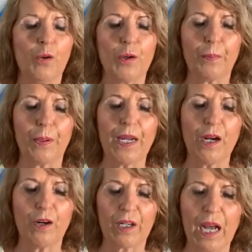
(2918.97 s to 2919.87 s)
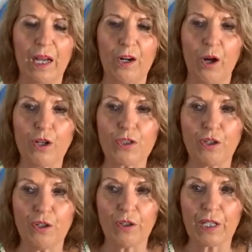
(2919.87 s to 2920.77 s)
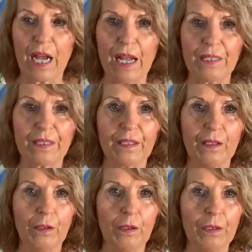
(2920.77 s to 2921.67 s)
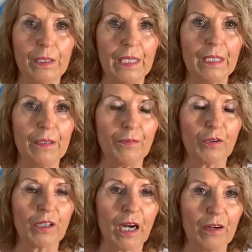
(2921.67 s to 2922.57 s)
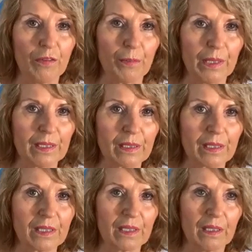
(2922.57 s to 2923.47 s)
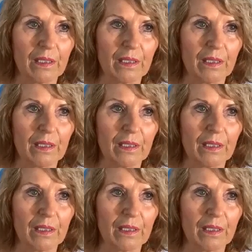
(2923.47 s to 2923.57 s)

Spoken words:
We pray, Lord God, and also, Lord God, all the evil governments